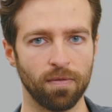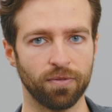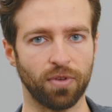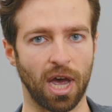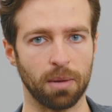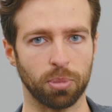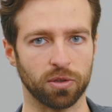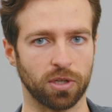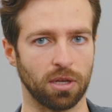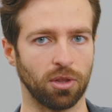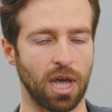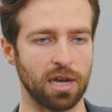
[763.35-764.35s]

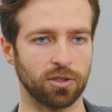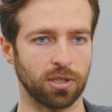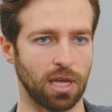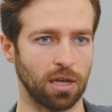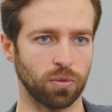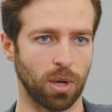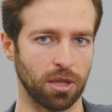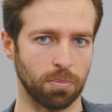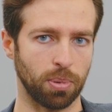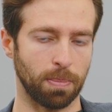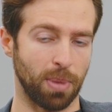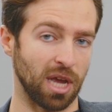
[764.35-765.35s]
5% less, and that's why the
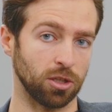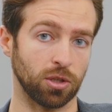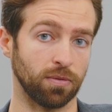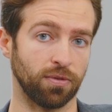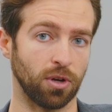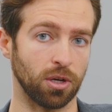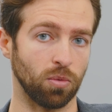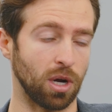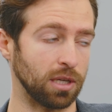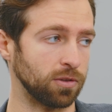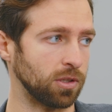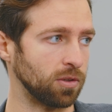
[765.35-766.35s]
pension fund
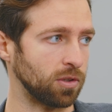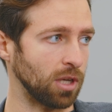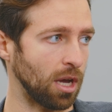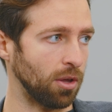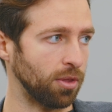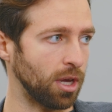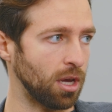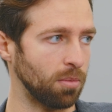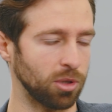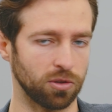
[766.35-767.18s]
wants to sell them.